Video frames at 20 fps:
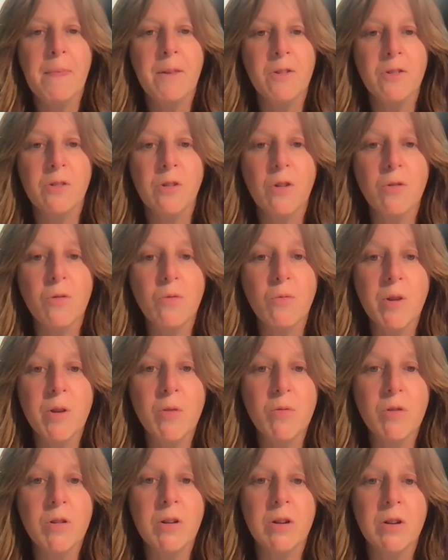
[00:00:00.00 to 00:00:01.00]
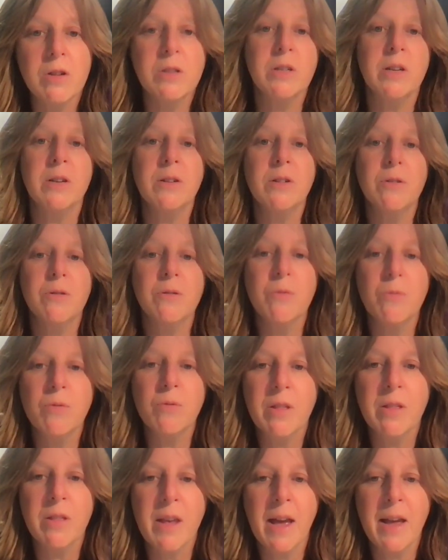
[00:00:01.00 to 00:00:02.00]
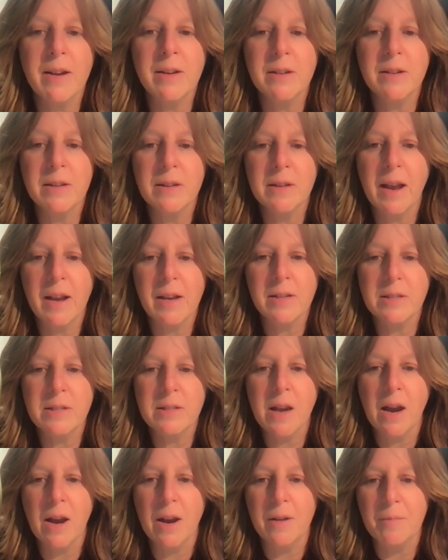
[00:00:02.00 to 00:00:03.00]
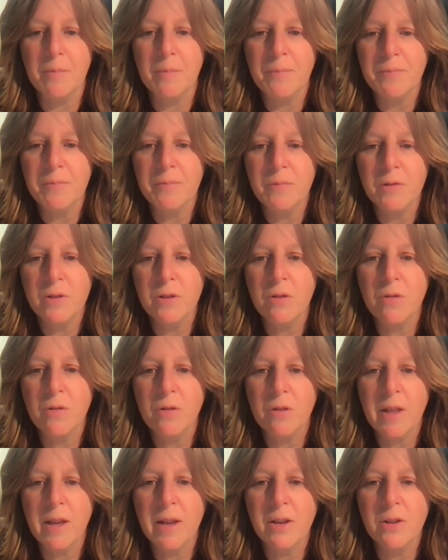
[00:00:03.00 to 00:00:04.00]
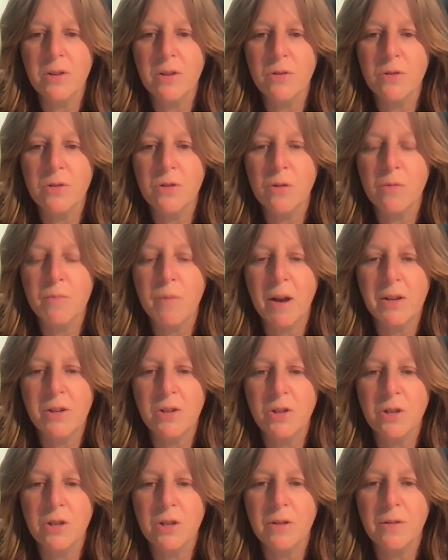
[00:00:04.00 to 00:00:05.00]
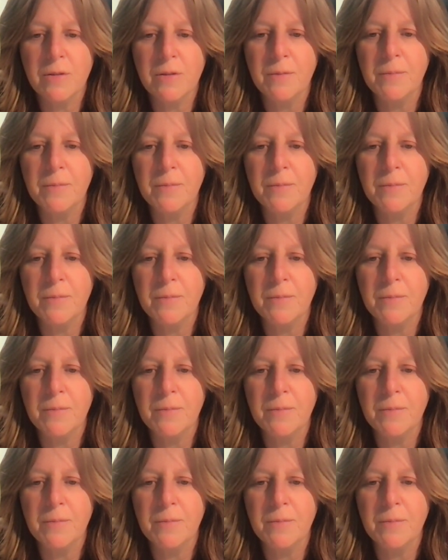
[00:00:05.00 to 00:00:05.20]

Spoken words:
So we will continue with that next time. So thank you so much.